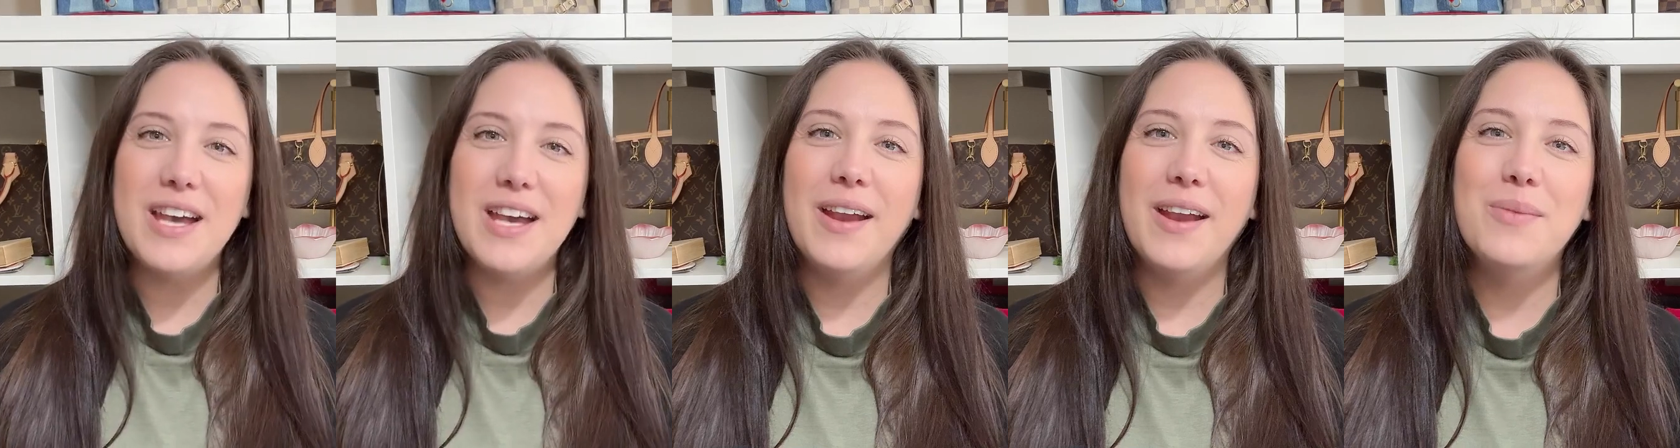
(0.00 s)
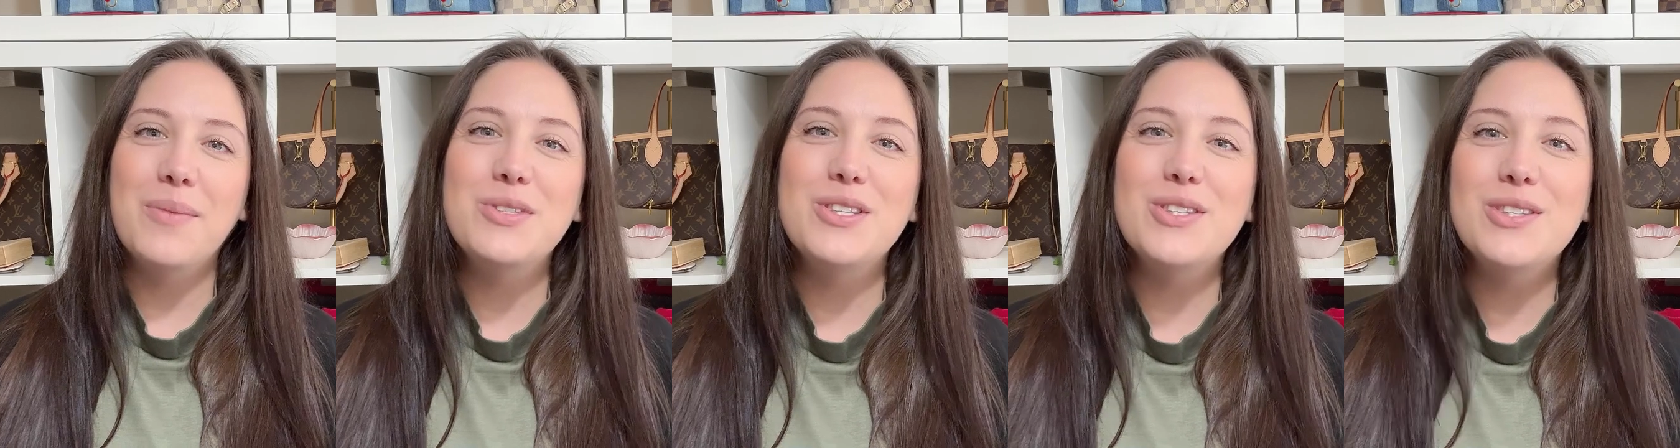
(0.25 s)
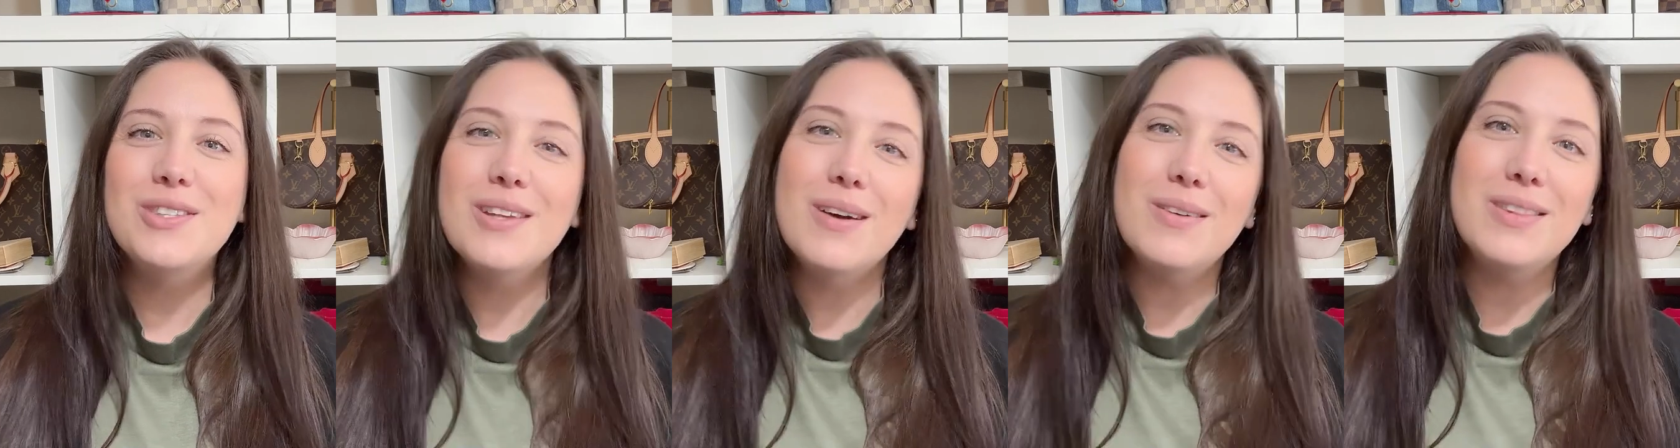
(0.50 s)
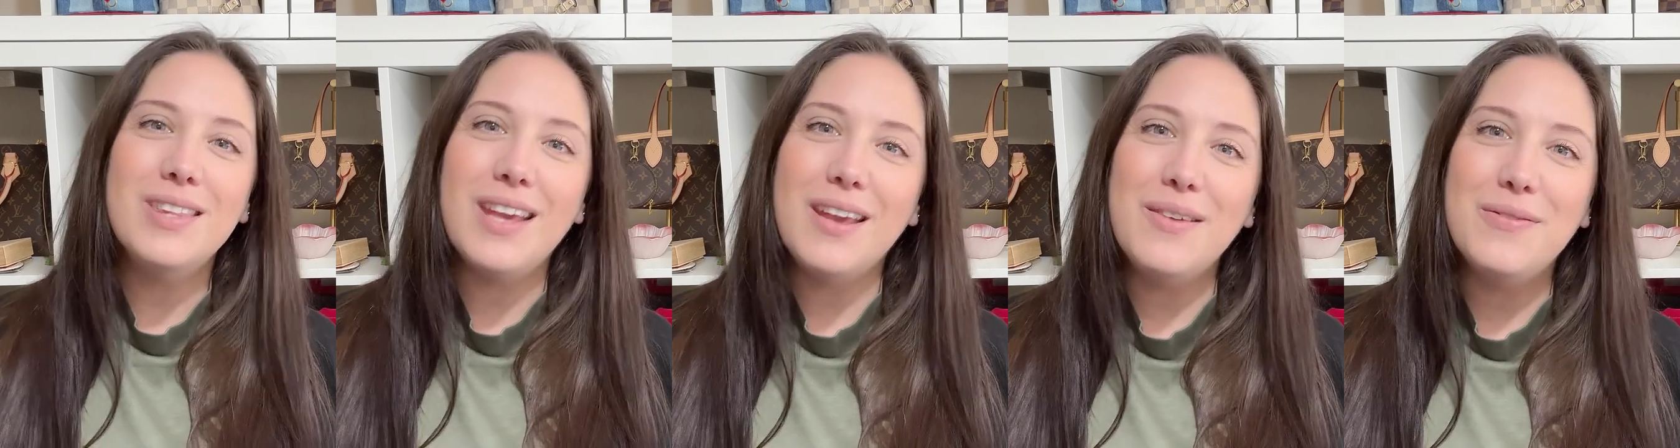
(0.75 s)
I am so
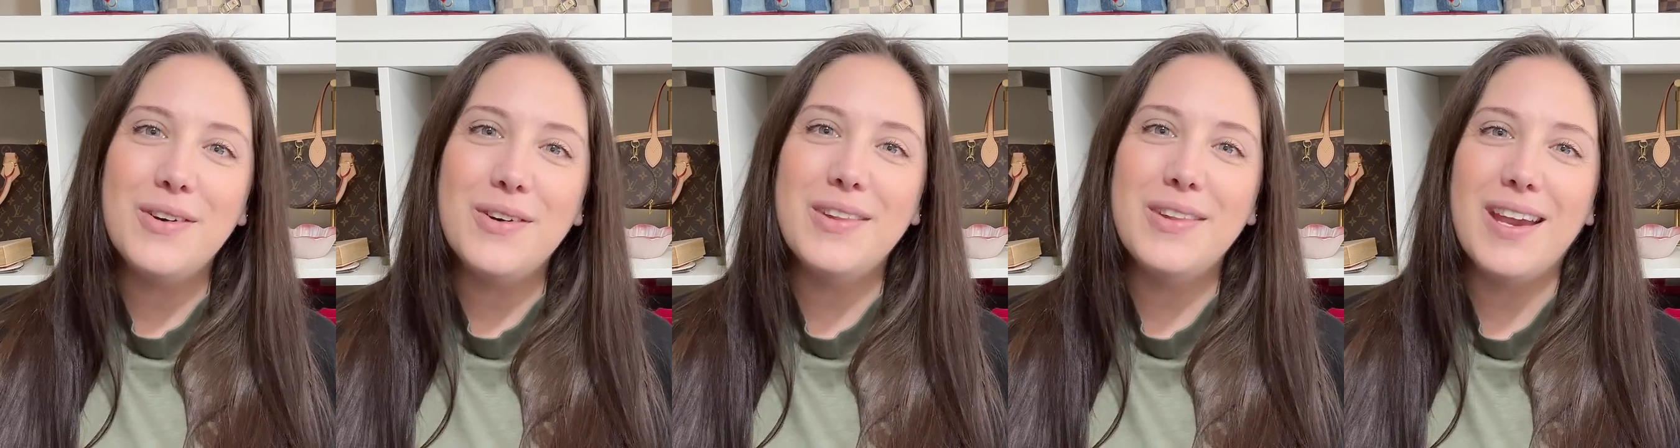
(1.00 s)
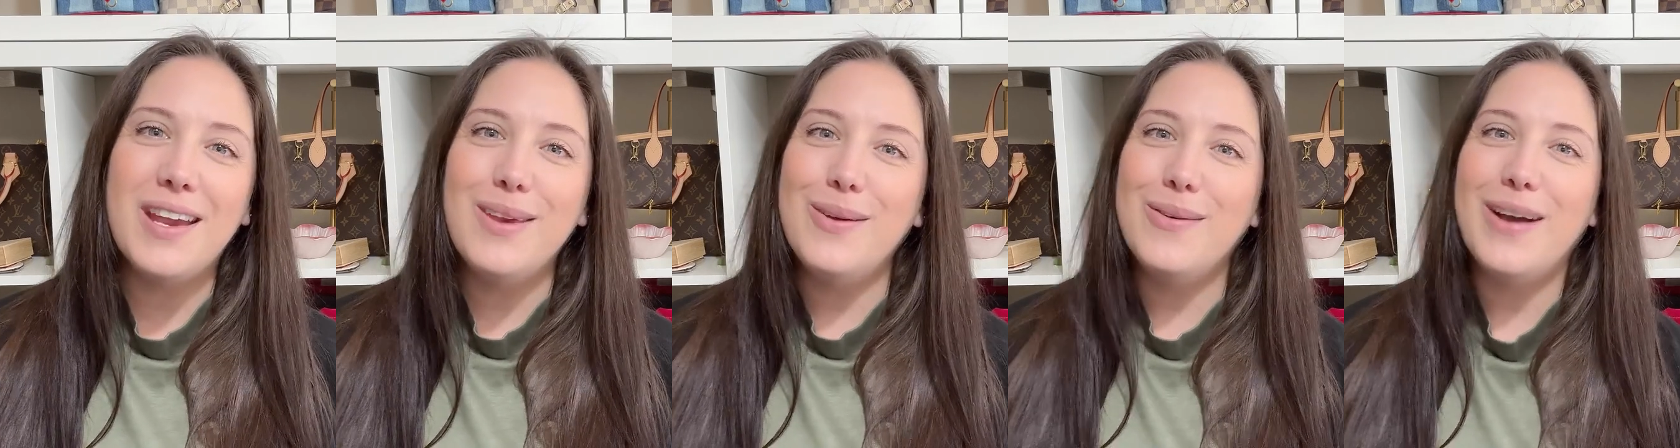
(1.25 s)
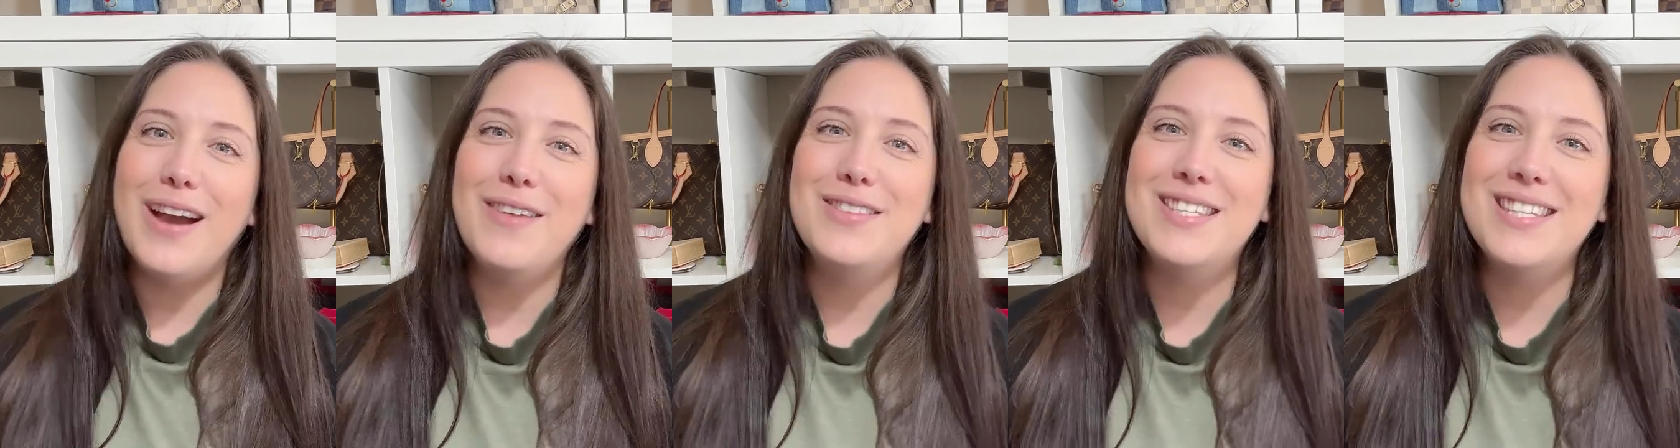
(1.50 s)
thankful that you have